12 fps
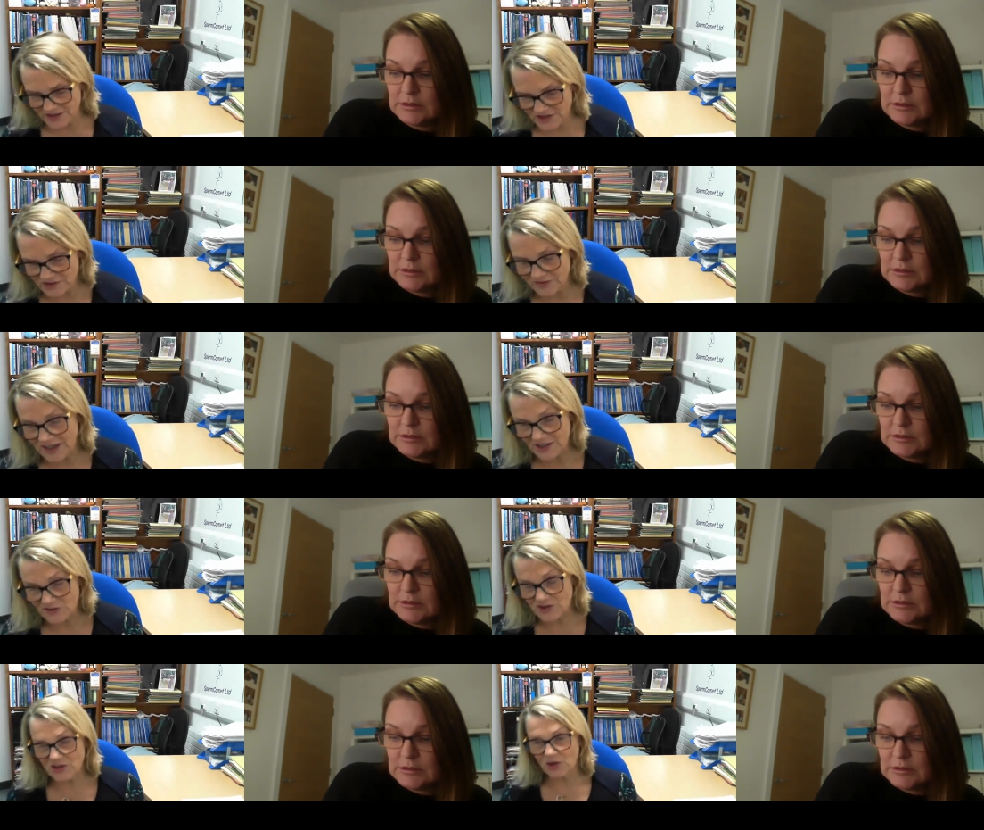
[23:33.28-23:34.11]
Speaker 1: this is a very
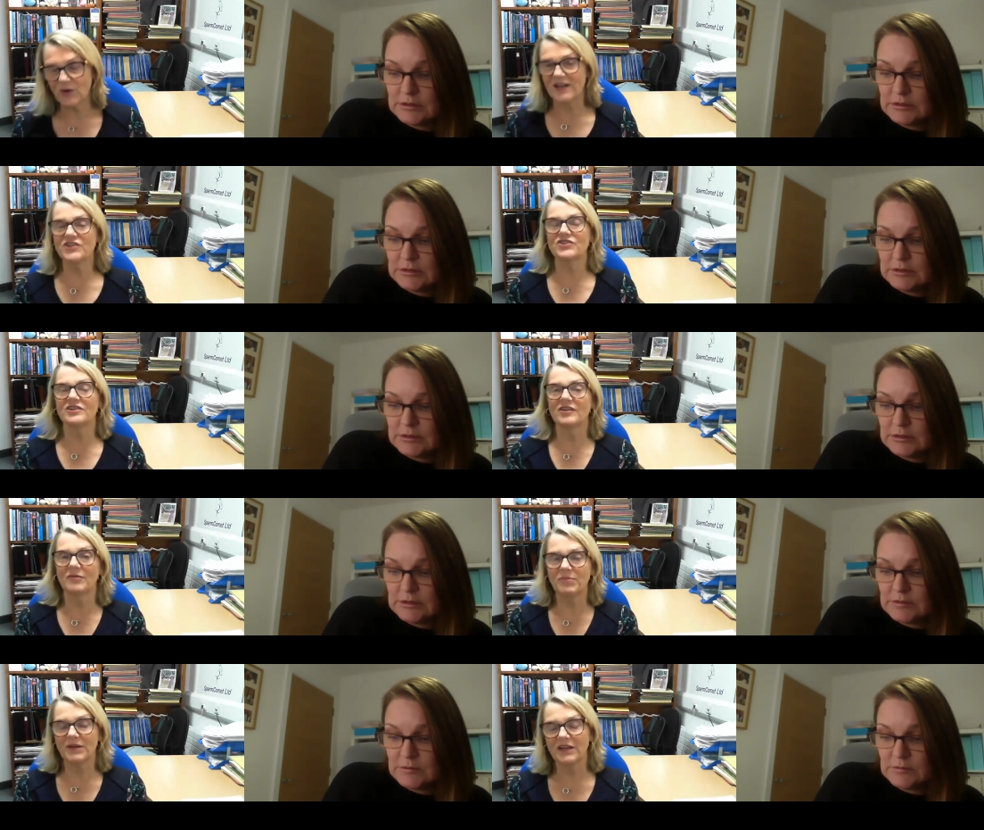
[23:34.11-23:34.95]
interesting
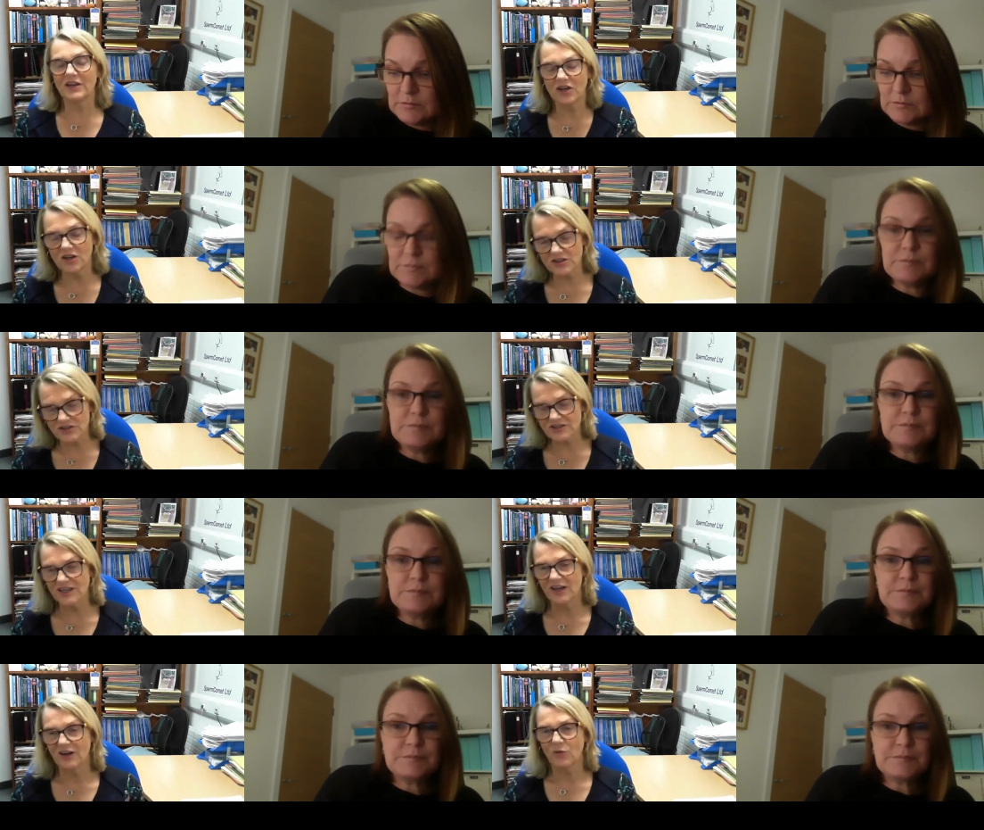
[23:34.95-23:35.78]
question,
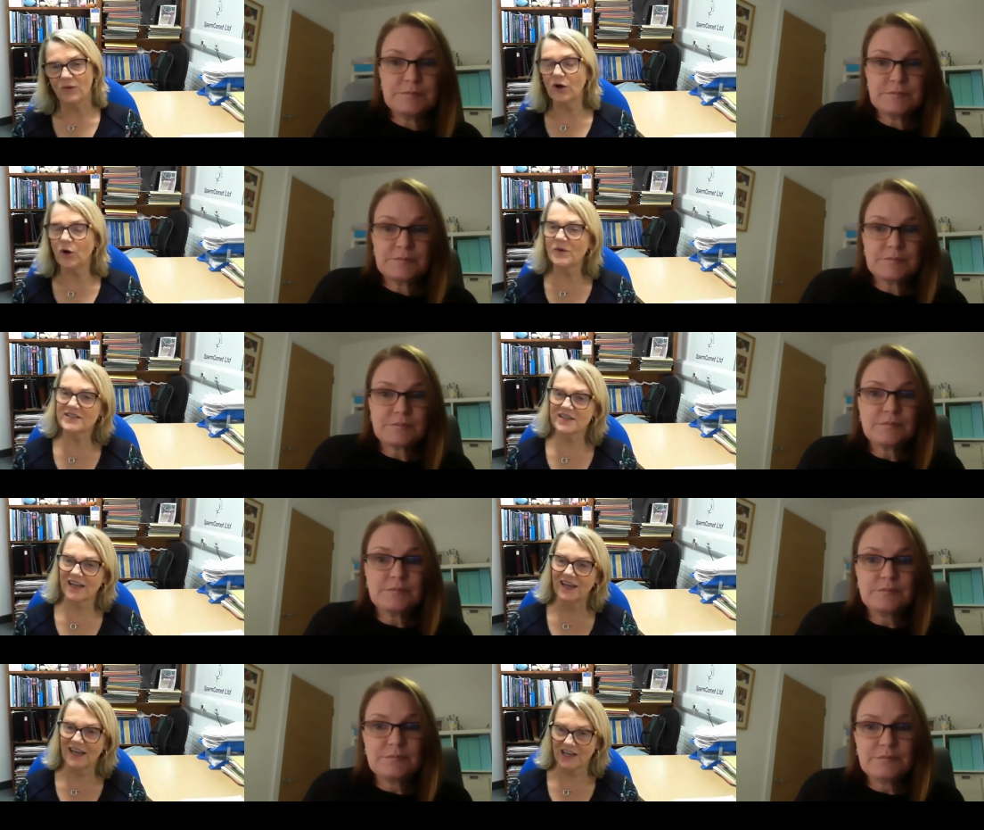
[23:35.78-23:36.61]
because we always
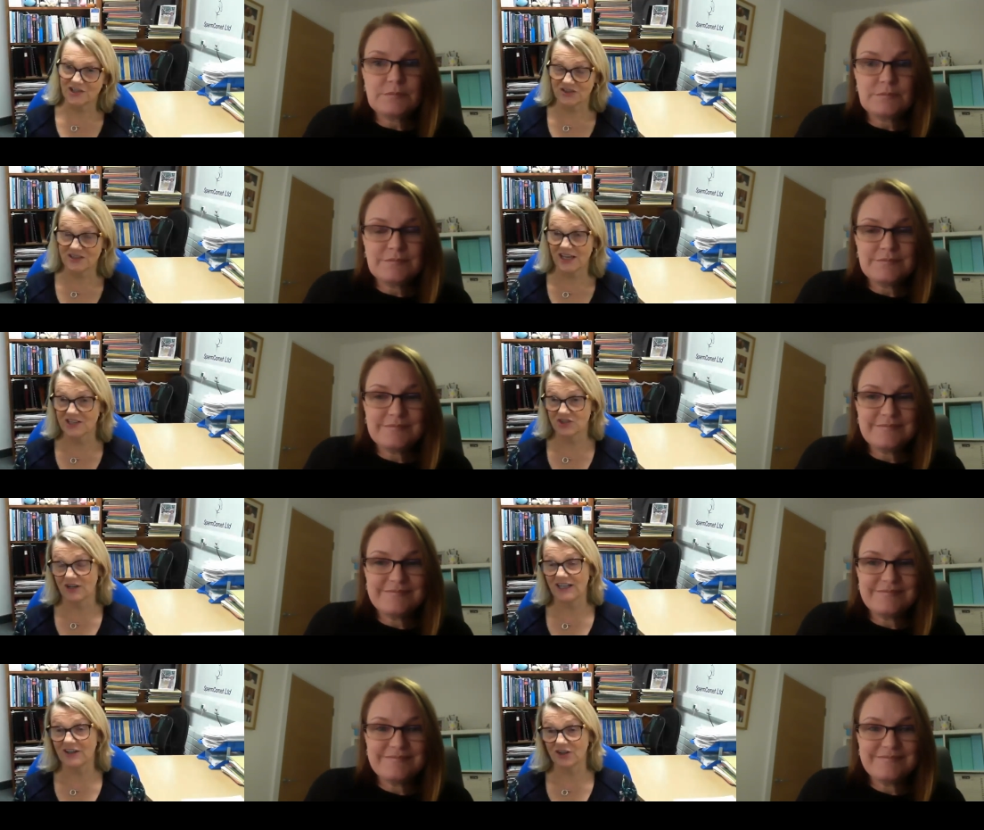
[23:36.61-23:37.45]
say exercise
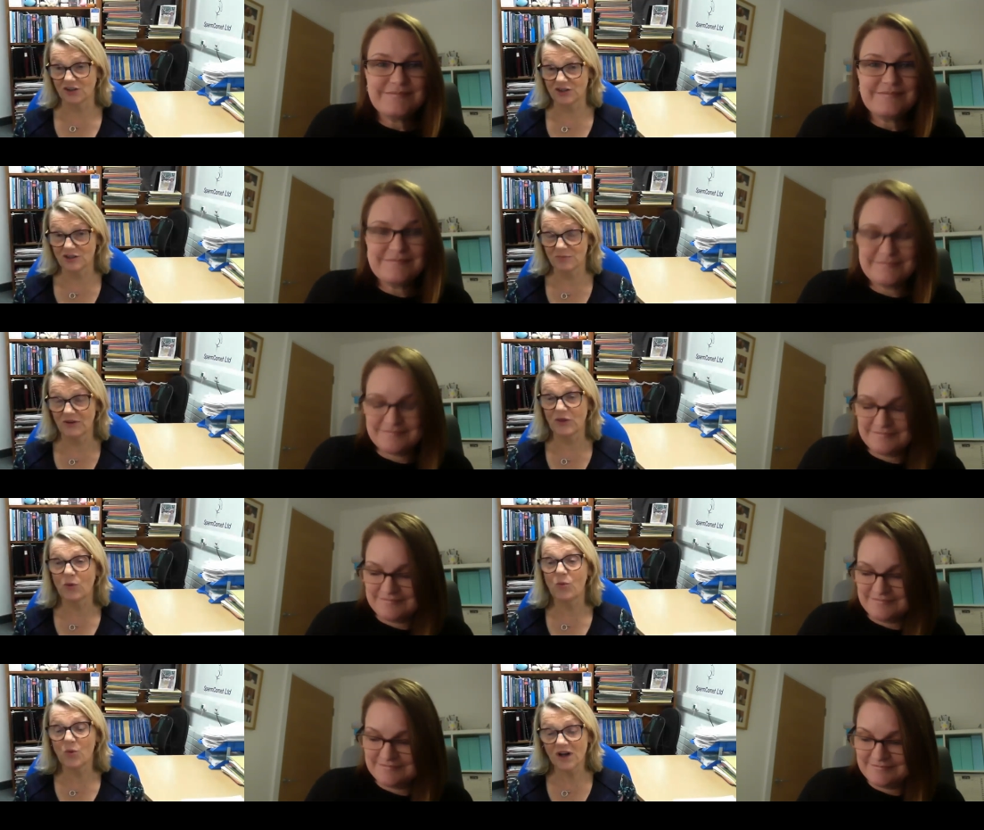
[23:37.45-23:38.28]
is really good, but
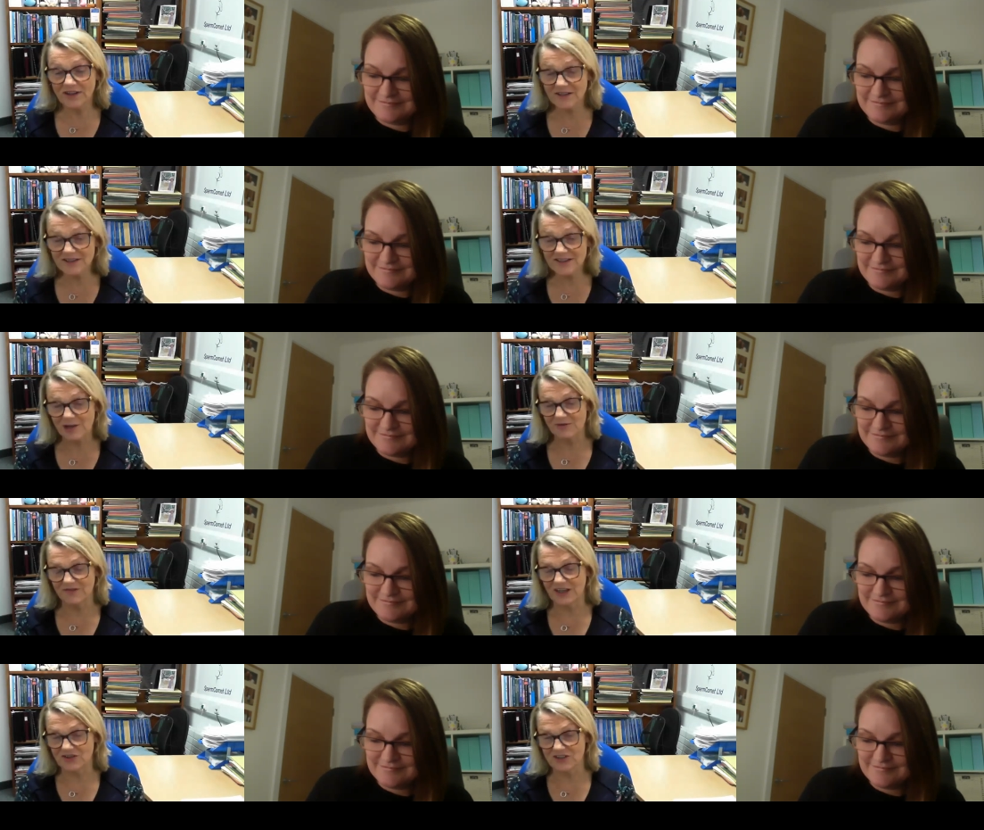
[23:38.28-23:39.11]
the one type
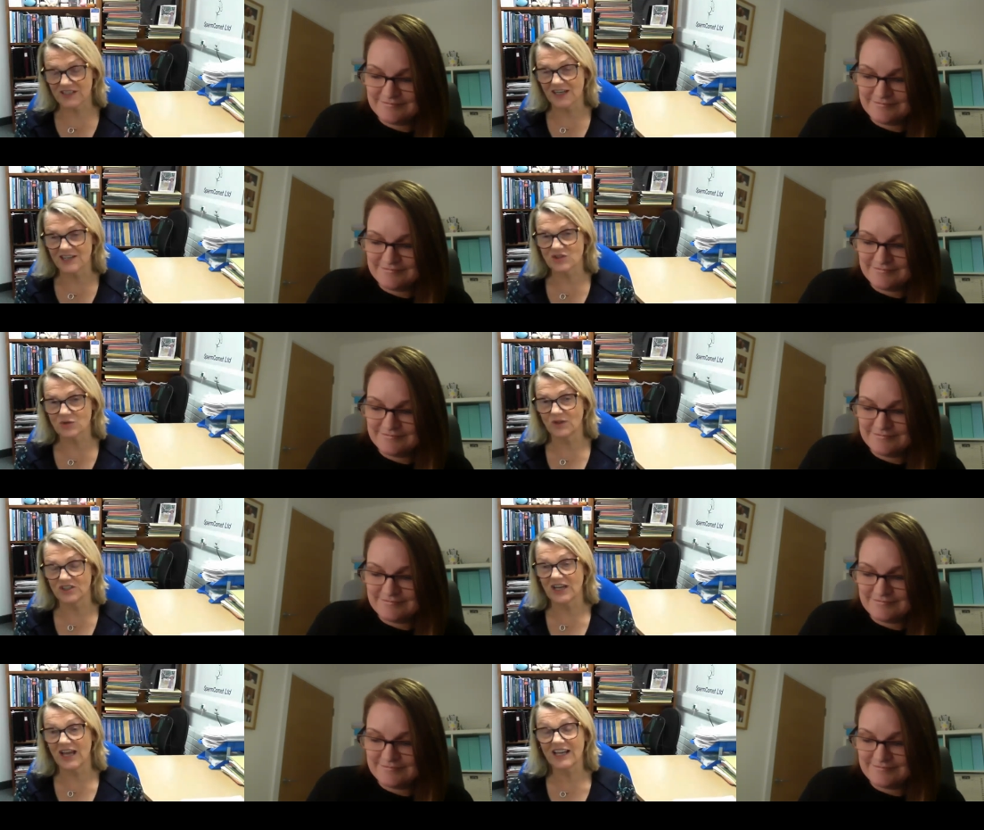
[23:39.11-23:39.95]
of exercise
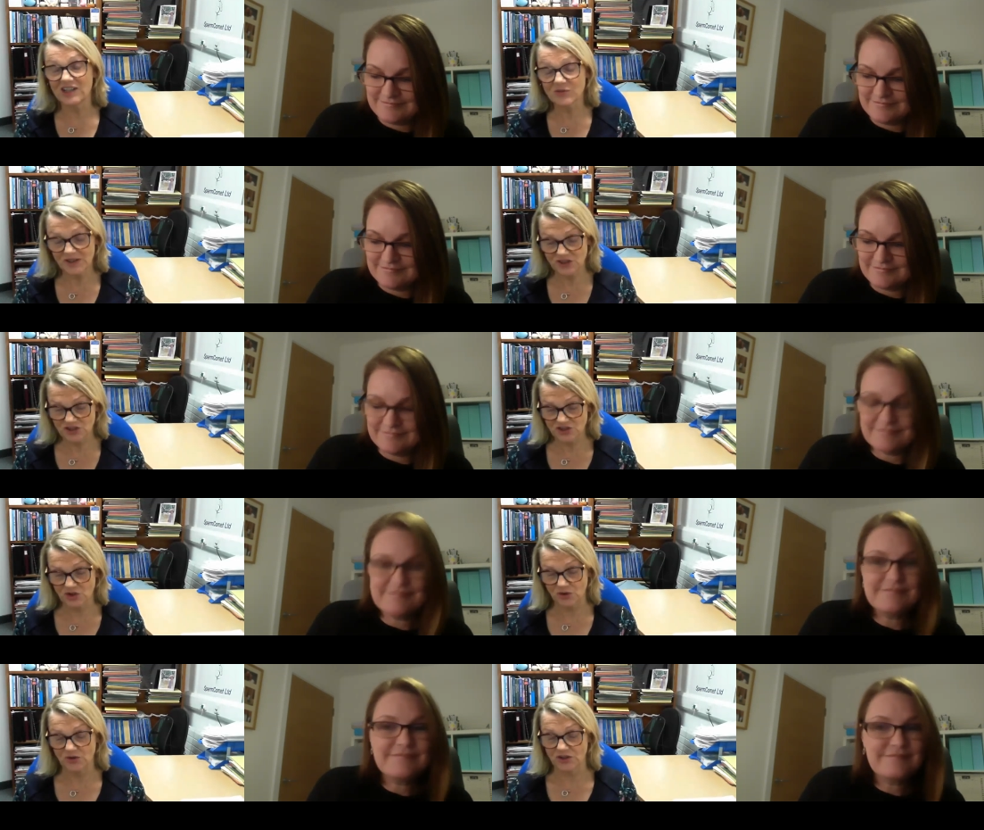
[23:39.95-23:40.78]
which has been
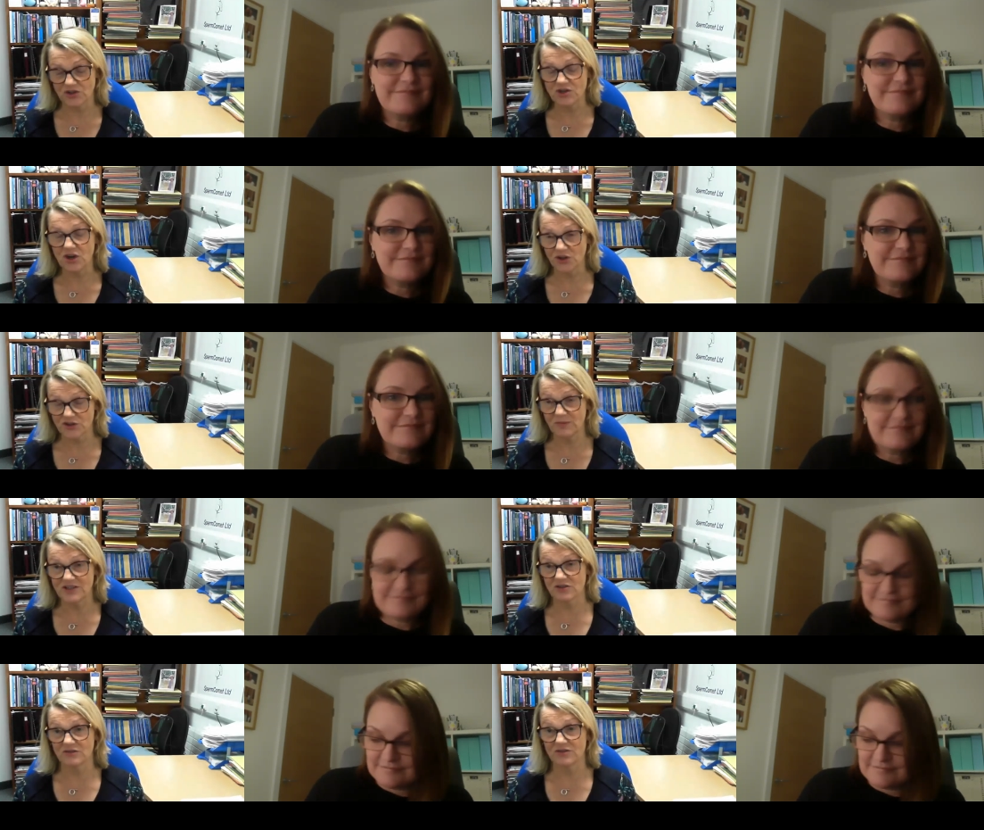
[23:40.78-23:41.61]
shown not to
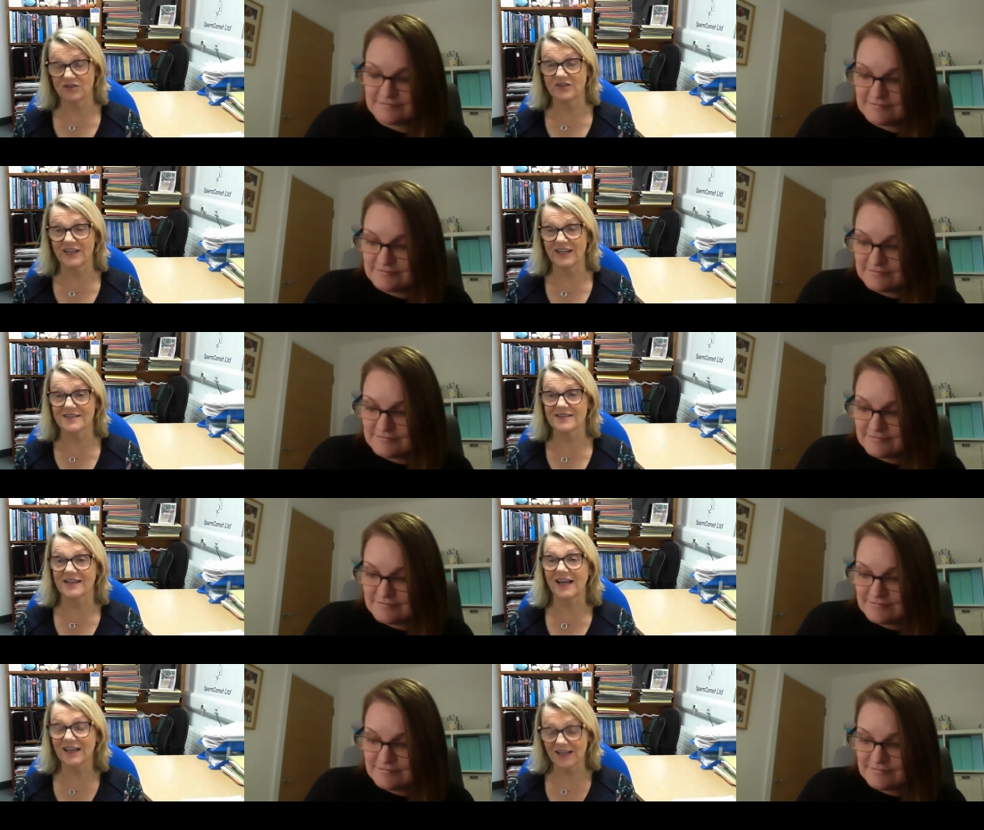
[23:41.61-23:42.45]
be so good
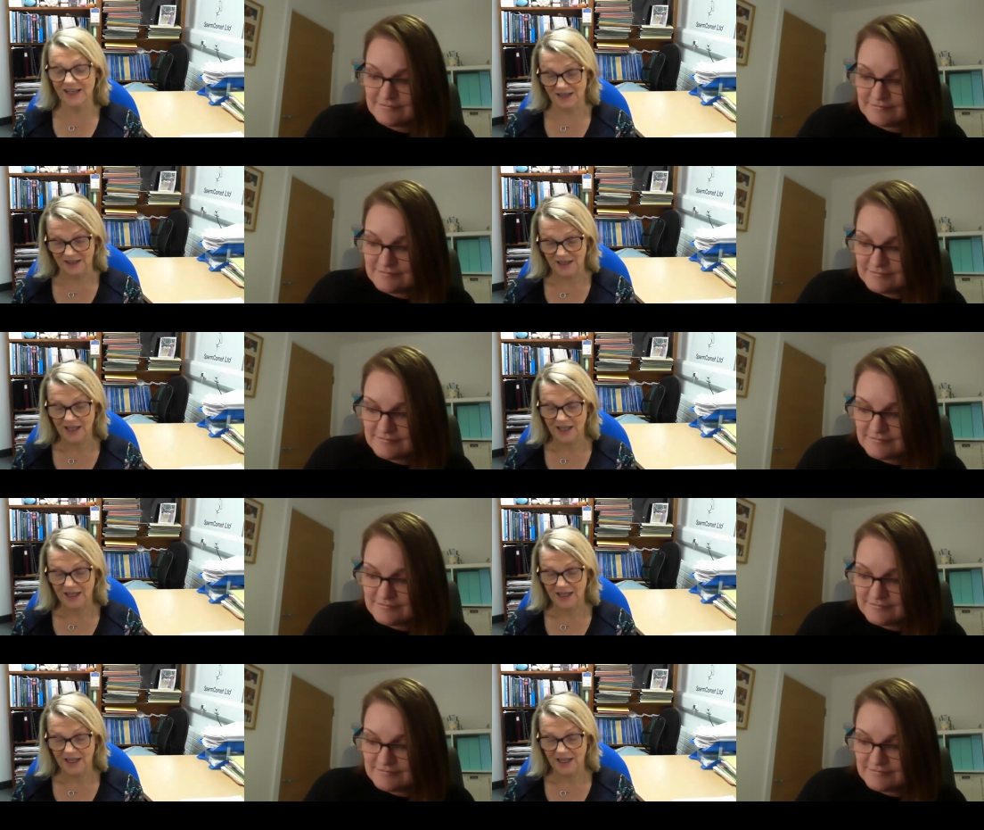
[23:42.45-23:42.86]
is cycling.